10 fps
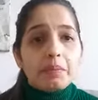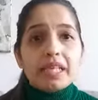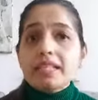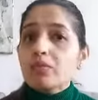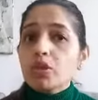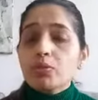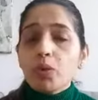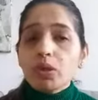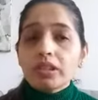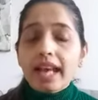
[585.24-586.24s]
because it was
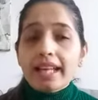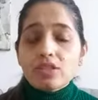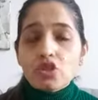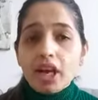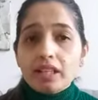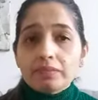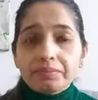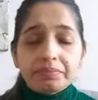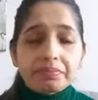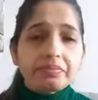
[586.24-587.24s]
broken as a child.
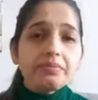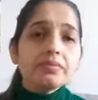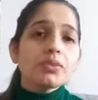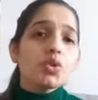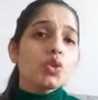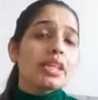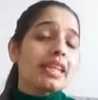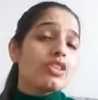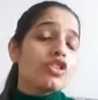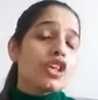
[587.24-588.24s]
So
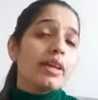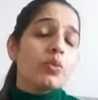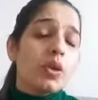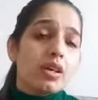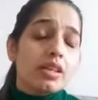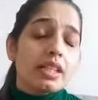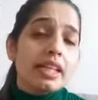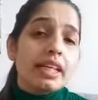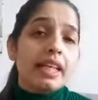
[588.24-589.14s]
the inner child work